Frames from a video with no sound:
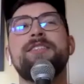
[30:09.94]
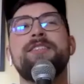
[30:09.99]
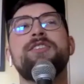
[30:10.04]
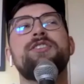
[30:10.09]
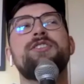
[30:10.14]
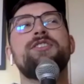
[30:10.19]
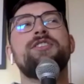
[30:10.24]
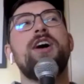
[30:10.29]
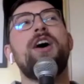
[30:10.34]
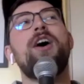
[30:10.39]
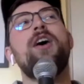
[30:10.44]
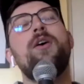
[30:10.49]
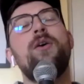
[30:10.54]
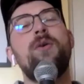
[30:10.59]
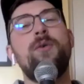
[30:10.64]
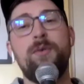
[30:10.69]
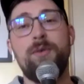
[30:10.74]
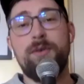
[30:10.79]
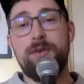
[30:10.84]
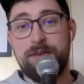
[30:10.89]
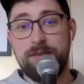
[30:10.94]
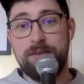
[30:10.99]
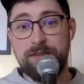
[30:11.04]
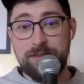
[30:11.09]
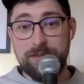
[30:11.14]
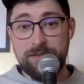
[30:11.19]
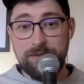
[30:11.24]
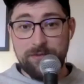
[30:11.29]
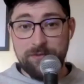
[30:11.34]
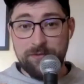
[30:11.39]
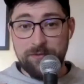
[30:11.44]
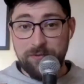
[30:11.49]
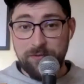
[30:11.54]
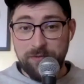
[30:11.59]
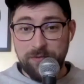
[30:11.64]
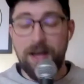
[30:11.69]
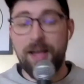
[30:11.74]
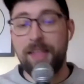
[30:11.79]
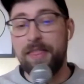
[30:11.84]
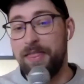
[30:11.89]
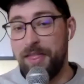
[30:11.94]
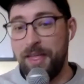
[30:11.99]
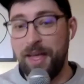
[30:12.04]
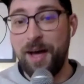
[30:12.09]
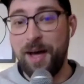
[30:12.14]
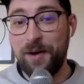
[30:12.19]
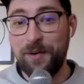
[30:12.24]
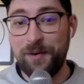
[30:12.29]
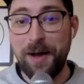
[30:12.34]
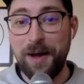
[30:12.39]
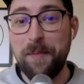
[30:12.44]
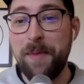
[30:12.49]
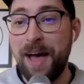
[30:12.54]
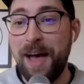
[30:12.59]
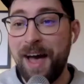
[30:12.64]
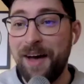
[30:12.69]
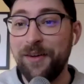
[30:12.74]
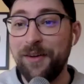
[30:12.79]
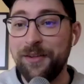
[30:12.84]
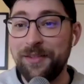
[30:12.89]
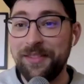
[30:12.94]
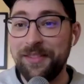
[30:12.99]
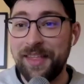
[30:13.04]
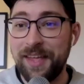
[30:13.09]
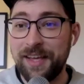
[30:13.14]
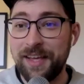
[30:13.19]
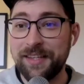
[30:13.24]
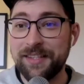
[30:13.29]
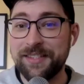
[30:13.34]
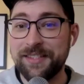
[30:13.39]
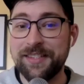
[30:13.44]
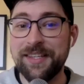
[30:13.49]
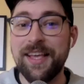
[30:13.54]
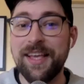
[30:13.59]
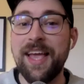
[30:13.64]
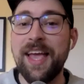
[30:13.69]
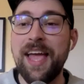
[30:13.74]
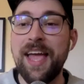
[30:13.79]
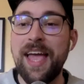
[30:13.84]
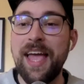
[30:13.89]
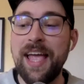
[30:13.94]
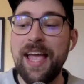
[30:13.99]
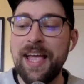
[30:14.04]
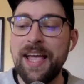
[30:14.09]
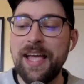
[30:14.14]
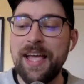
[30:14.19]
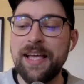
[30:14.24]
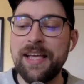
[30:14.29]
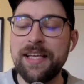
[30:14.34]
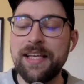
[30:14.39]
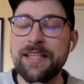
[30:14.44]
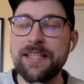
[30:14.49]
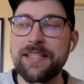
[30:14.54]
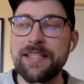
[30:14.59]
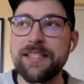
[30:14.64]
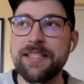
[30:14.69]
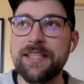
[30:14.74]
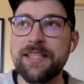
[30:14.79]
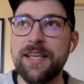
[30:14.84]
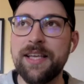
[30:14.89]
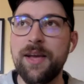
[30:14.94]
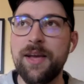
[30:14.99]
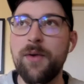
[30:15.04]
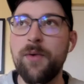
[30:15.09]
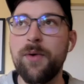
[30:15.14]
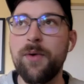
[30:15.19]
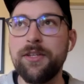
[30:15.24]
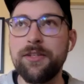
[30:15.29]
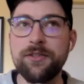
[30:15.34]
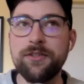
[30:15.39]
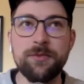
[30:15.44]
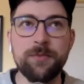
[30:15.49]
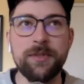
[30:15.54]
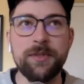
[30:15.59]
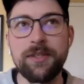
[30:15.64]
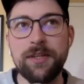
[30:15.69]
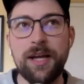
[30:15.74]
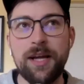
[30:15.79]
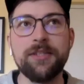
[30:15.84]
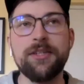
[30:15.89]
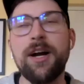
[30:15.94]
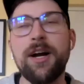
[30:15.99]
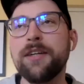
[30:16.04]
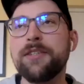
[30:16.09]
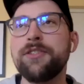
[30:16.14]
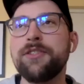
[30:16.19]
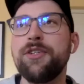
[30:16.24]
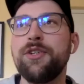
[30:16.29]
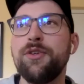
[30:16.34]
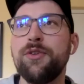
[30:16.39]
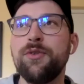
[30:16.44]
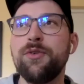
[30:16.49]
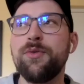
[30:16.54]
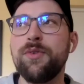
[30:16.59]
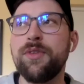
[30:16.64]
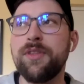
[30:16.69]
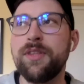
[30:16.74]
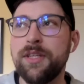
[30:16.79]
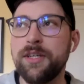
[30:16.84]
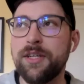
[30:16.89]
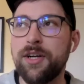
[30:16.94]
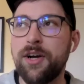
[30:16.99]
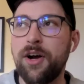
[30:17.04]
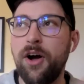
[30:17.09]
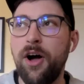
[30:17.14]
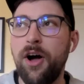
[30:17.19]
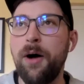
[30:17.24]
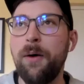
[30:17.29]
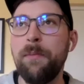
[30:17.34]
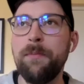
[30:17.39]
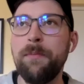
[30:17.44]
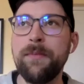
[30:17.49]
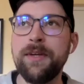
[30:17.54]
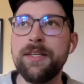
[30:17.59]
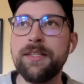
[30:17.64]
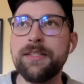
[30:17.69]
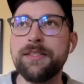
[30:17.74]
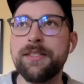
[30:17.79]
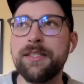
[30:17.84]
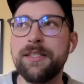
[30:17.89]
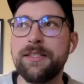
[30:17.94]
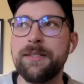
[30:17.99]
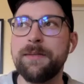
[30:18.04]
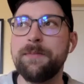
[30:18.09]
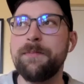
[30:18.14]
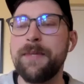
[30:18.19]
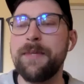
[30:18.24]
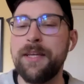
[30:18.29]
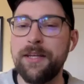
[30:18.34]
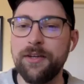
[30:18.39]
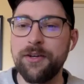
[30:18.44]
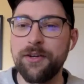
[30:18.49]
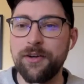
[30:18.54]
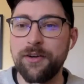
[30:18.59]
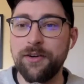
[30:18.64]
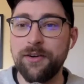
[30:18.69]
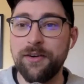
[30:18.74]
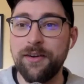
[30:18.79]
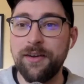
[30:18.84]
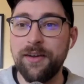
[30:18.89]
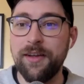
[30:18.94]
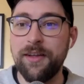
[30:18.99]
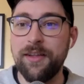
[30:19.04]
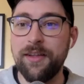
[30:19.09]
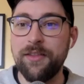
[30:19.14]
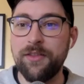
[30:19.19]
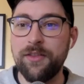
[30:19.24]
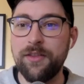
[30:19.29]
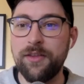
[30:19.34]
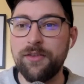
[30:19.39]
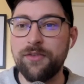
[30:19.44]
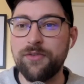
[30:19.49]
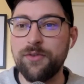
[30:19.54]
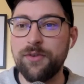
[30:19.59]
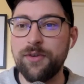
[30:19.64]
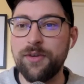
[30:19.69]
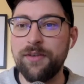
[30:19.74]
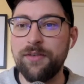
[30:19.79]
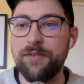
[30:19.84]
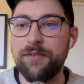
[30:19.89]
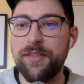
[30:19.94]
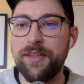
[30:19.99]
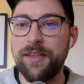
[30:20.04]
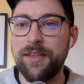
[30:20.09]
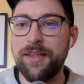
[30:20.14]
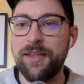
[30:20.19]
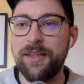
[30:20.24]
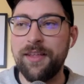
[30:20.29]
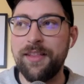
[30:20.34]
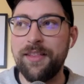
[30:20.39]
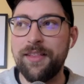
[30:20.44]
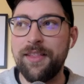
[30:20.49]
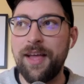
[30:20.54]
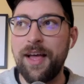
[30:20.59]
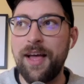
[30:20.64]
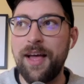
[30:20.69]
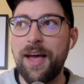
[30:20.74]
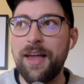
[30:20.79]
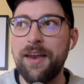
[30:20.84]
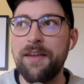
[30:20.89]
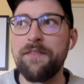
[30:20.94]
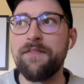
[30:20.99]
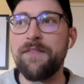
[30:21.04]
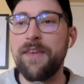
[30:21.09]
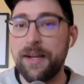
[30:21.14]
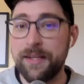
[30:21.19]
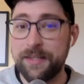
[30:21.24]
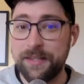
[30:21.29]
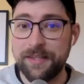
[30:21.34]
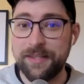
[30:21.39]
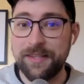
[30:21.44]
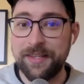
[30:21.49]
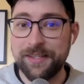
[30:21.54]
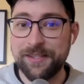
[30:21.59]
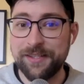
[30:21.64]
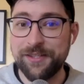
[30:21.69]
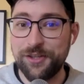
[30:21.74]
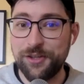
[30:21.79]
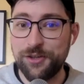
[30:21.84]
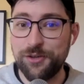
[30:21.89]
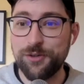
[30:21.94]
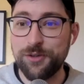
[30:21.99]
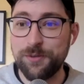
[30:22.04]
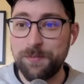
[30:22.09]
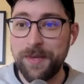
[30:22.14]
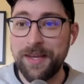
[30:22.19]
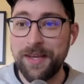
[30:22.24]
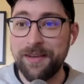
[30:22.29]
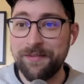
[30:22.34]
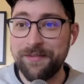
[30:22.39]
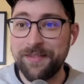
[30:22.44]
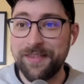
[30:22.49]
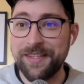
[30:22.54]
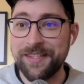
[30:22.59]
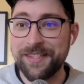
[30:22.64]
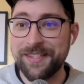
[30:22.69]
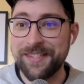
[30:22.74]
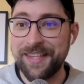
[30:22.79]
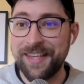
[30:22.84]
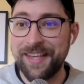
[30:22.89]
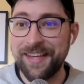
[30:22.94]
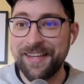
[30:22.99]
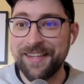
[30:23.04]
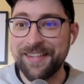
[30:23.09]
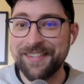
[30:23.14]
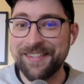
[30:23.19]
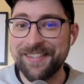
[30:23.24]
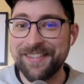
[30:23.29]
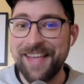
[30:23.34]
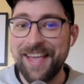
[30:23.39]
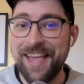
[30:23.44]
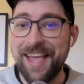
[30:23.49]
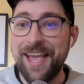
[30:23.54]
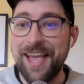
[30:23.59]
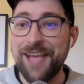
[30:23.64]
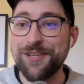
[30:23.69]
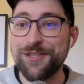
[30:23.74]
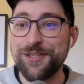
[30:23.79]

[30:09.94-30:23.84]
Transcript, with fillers: so fun though about this is when you when I talk to you, the calmness, the demeanor, the sort of the the unaffectedness that you speak of these things is